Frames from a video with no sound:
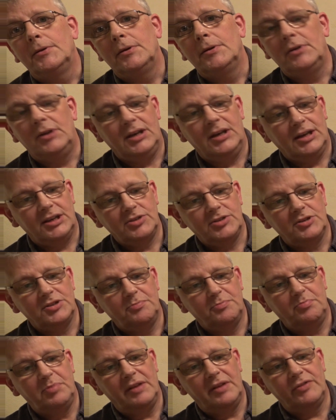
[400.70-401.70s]
Okay, so it's a
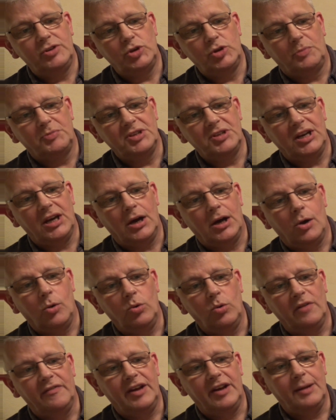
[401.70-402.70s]
bit of a job to get
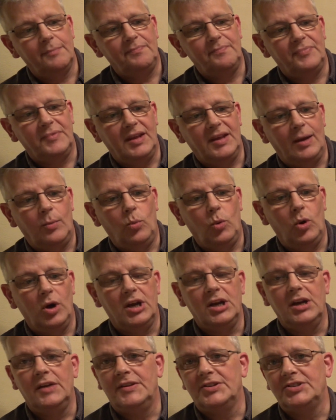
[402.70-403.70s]
hold of it and work
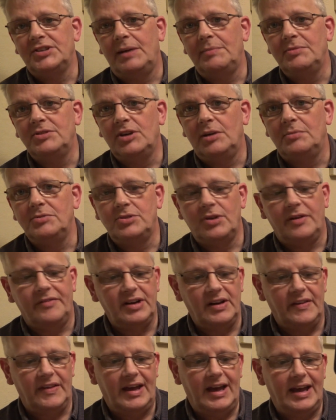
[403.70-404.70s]
it at the same time. So I have
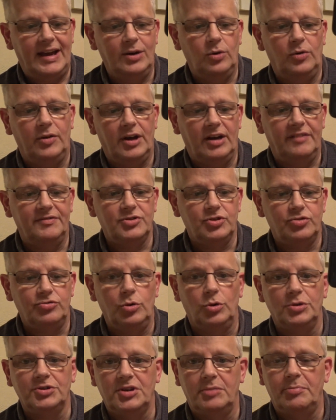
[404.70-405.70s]
another handle that I've
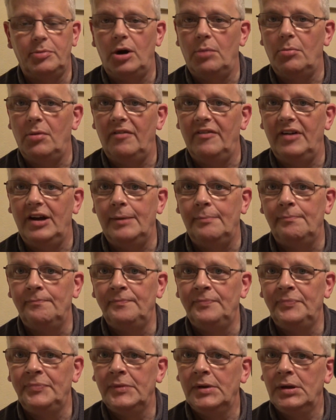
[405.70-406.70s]
screwed onto the bottom of it
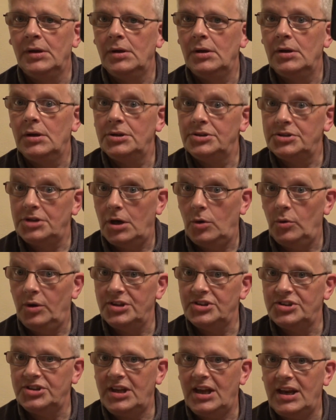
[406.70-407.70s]
to hold it
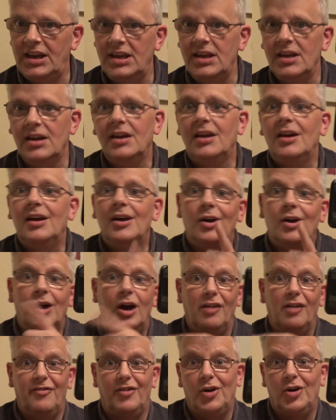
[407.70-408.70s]
steady. I
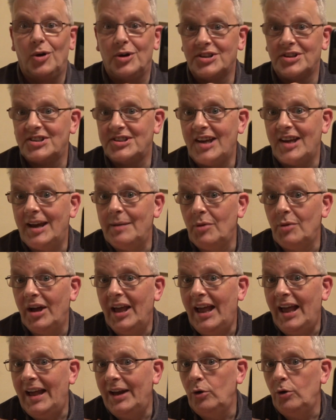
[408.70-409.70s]
forgot to take my
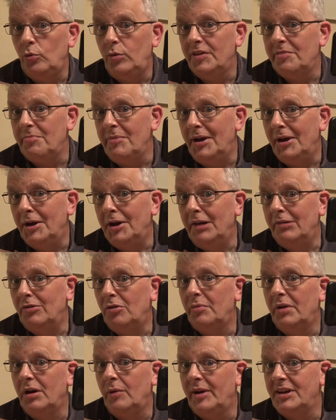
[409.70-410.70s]
handle with me earlier on
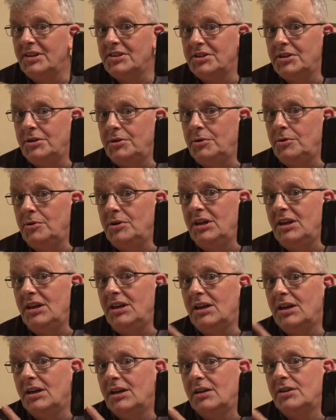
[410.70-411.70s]
when I went to
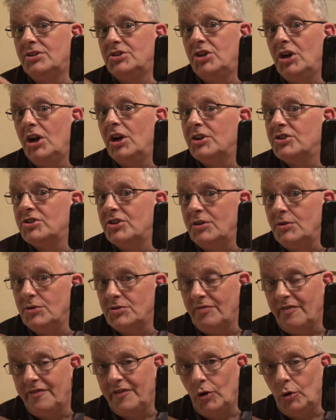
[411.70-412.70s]
the church to do
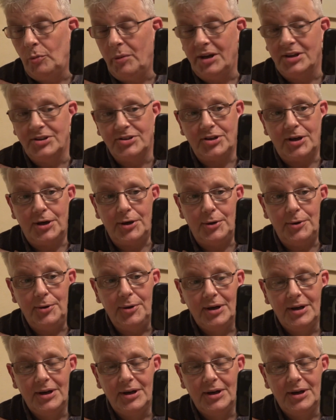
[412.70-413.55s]
some filming, so